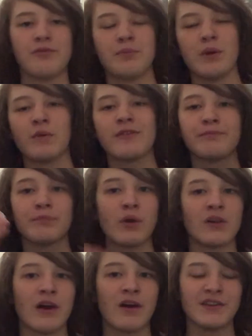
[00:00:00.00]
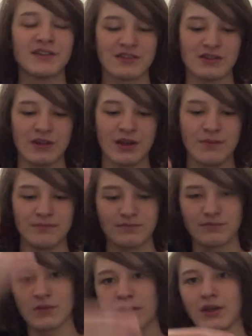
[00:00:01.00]
but with bollards,
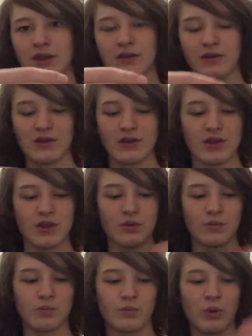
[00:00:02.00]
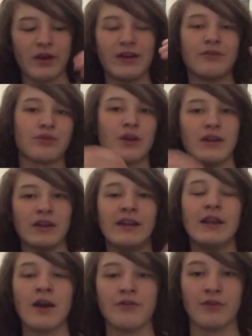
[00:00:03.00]
like one in front of
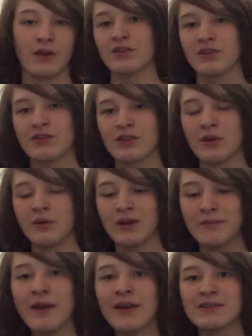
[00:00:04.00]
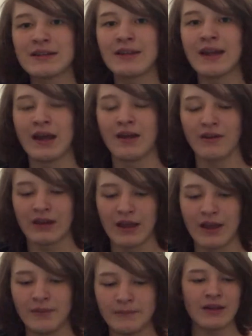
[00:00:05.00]
the other. So imagine that,
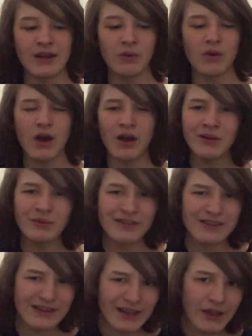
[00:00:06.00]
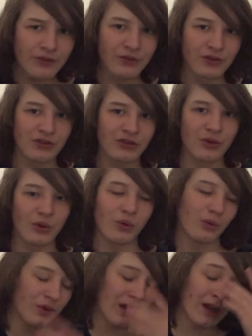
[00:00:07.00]
okay? Now, I was late for
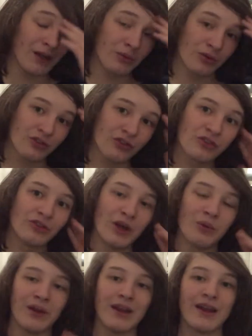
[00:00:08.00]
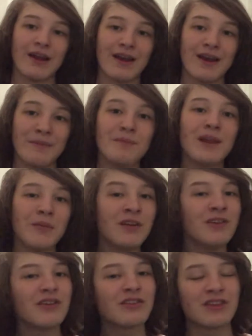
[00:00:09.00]
school and it was snowing. And let me
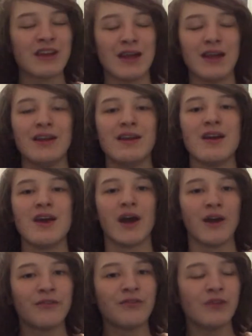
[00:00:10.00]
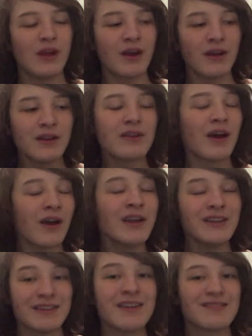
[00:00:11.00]
just say,
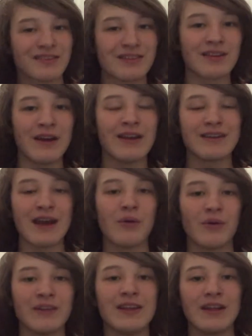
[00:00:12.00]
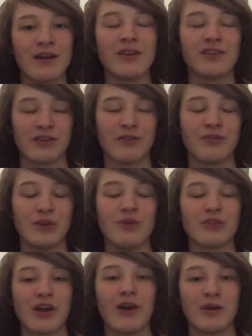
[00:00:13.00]
I did slide out on the ice a few
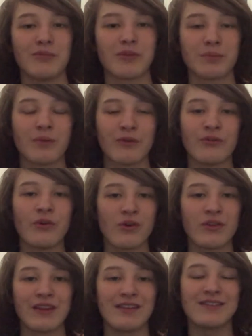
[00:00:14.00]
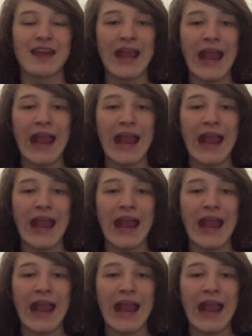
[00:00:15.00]
times before this day